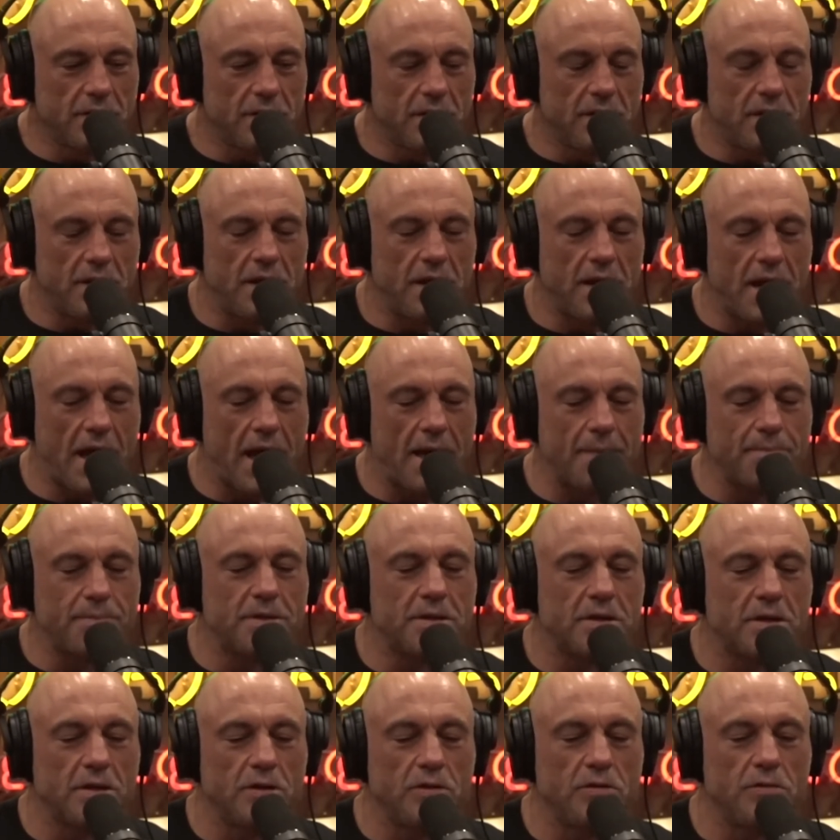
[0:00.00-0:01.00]
the
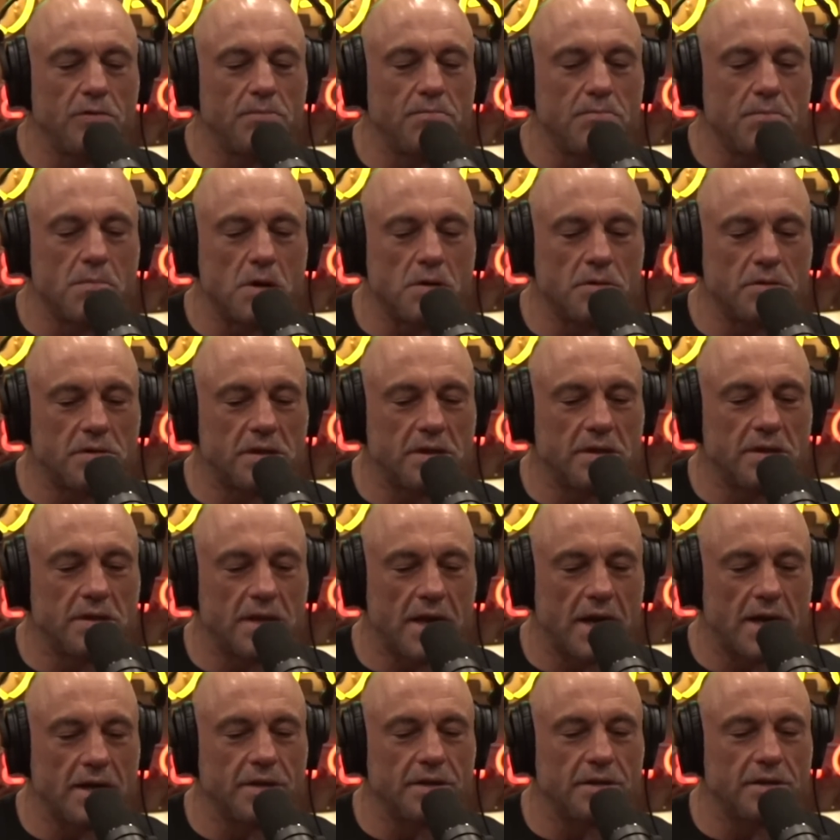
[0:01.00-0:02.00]
absolute most
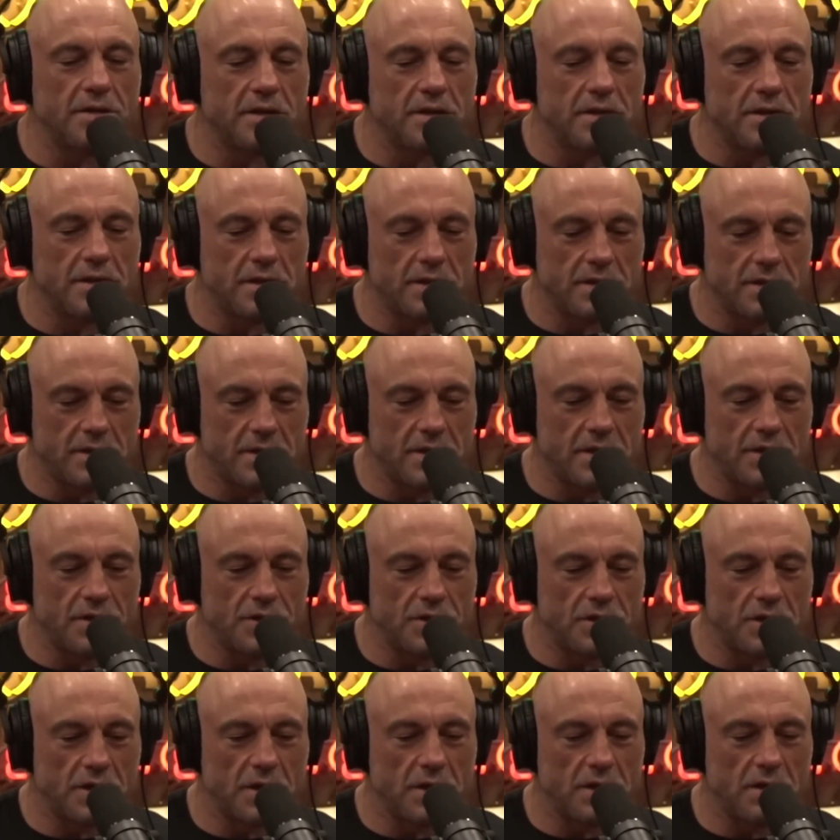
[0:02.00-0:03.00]
intelligent
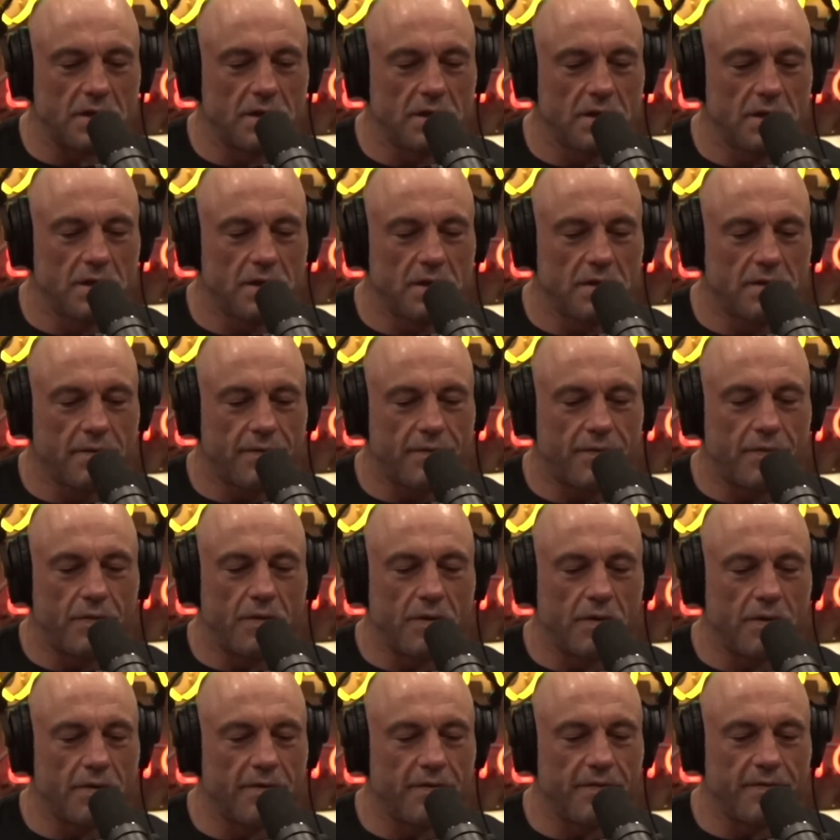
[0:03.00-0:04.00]
decision
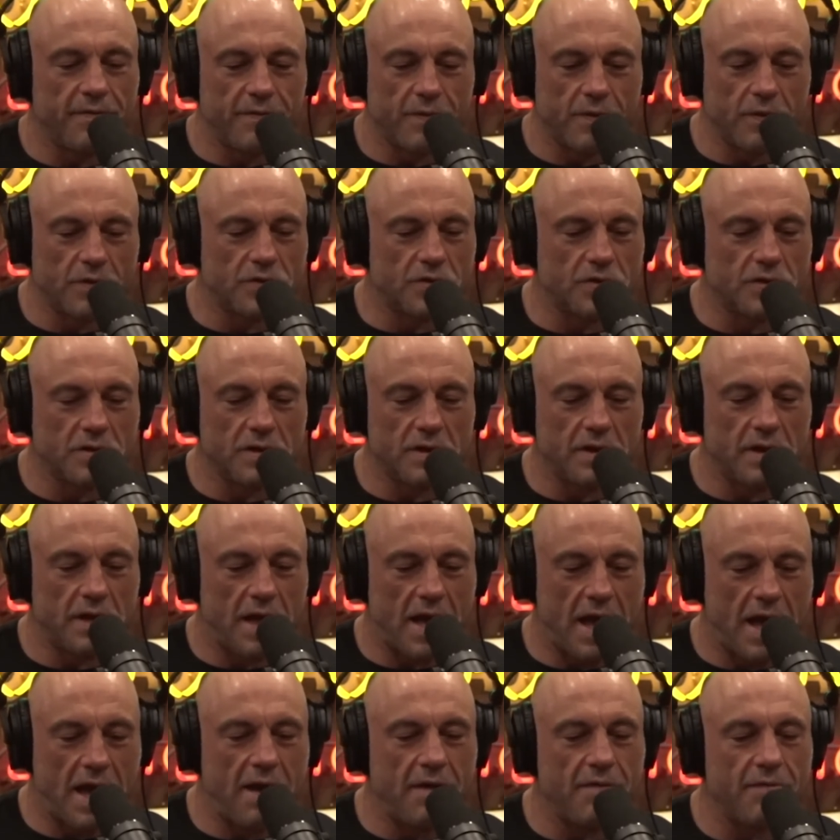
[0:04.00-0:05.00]
for virtually
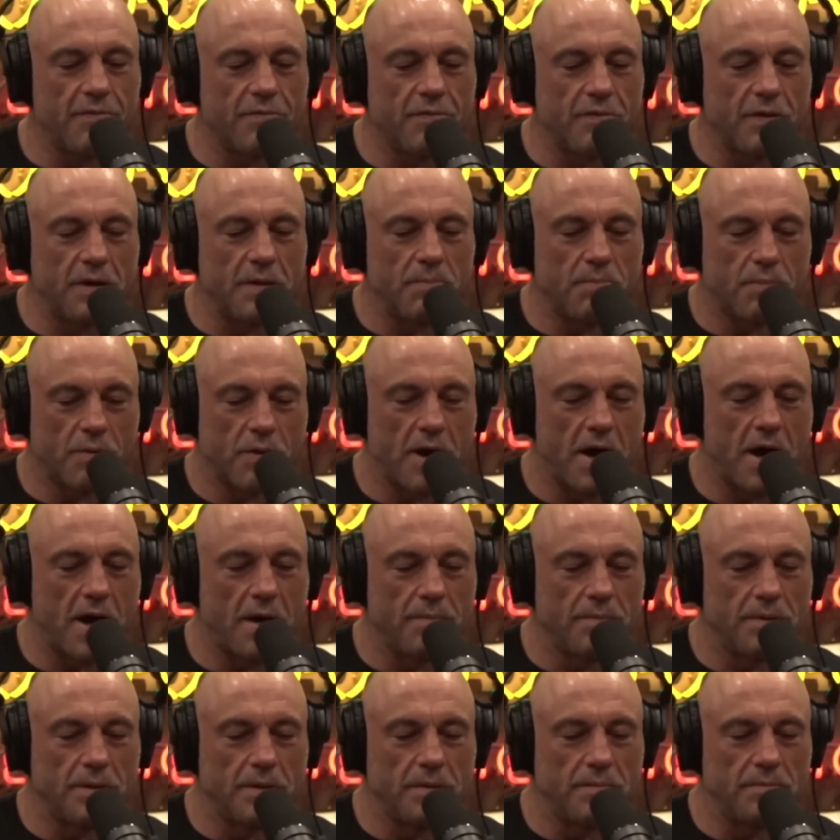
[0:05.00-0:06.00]
every
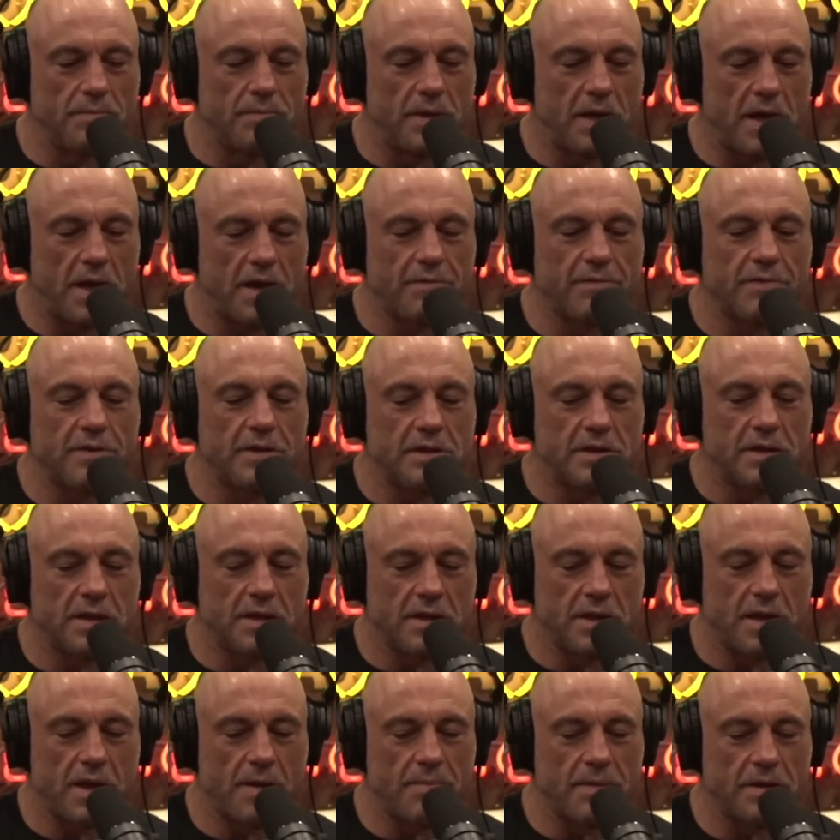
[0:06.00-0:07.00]
problem, every
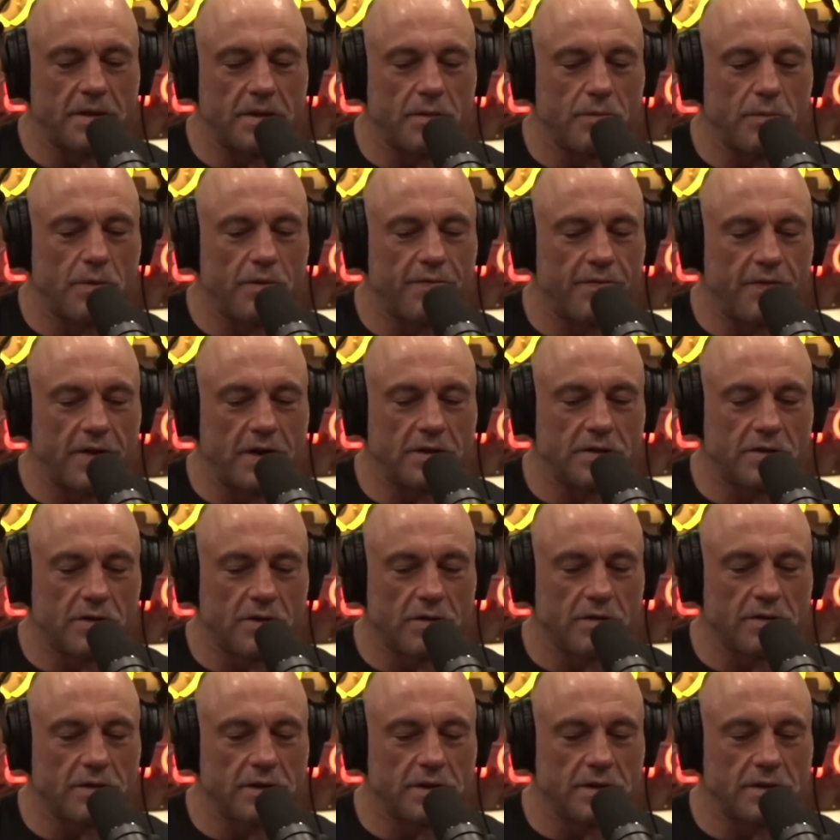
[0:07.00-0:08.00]
dilemma that we face
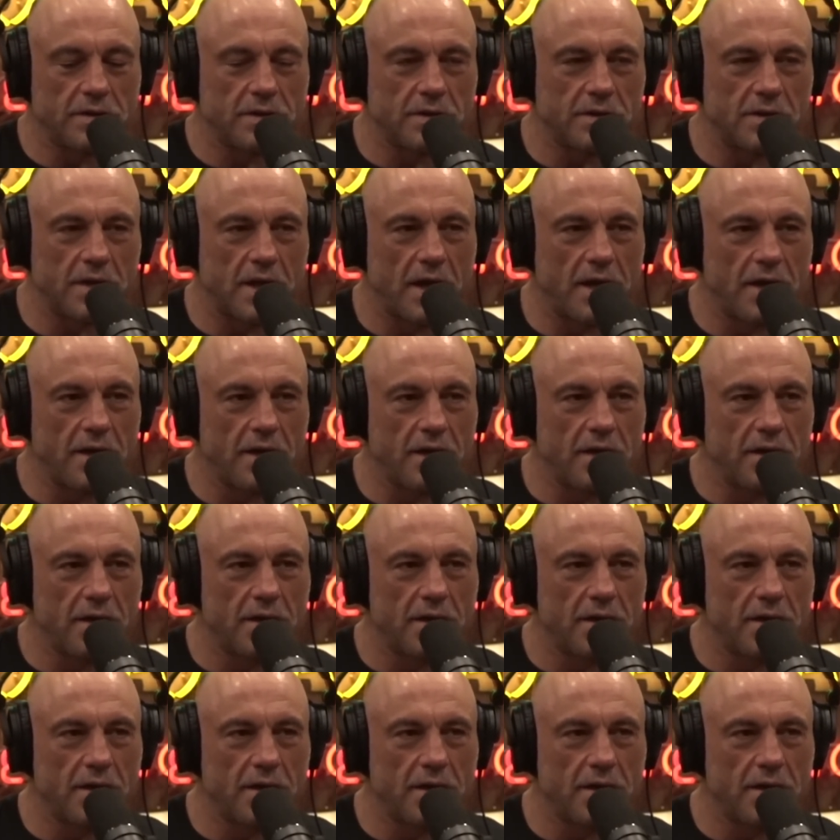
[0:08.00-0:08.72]
currently in society.